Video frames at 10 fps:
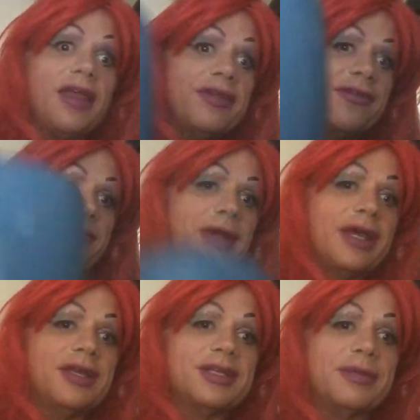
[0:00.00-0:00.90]
I think they're
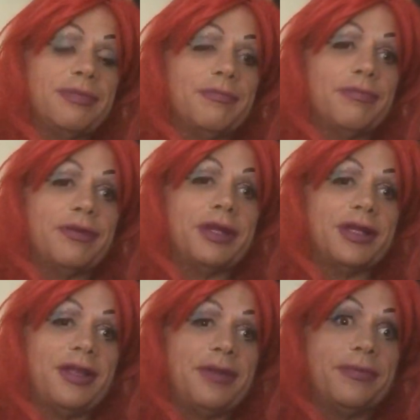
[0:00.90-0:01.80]
mad because they pointed
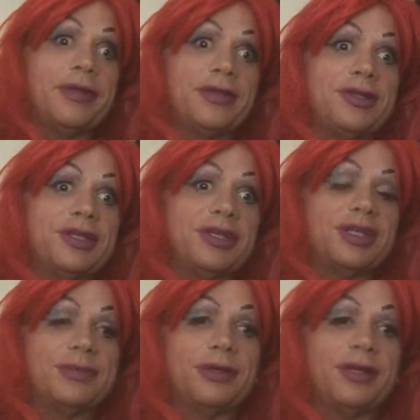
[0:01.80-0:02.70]
out you pointed out that
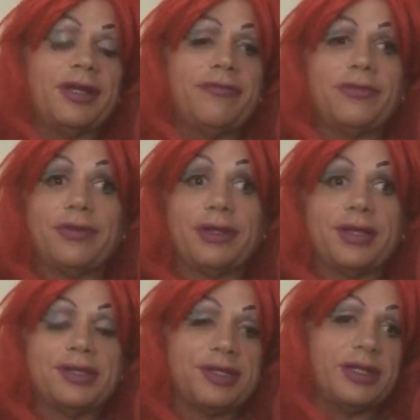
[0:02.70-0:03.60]
Jussie Smollett and a few other
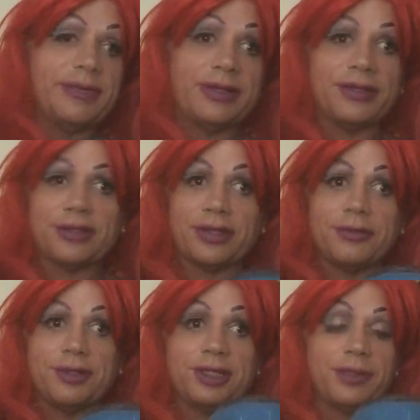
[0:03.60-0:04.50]
SJW things. They're like,
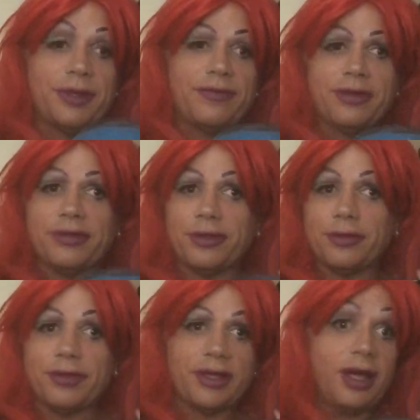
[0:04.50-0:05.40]
oh shit, we have nothing to
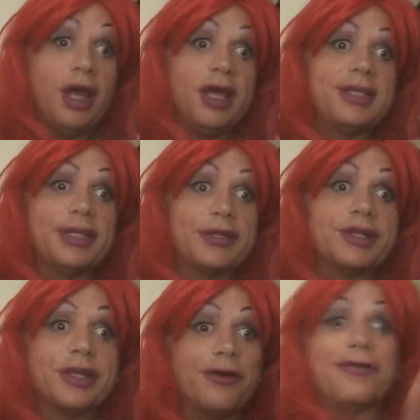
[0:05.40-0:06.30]
go with that. He said,
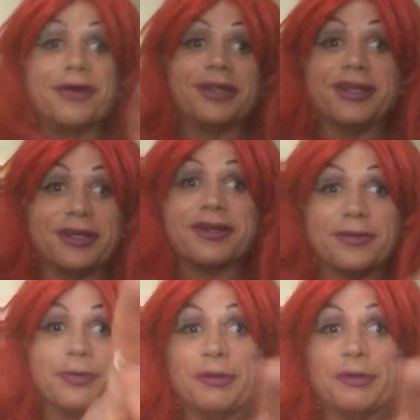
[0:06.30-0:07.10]
like, oh good, good, good, good.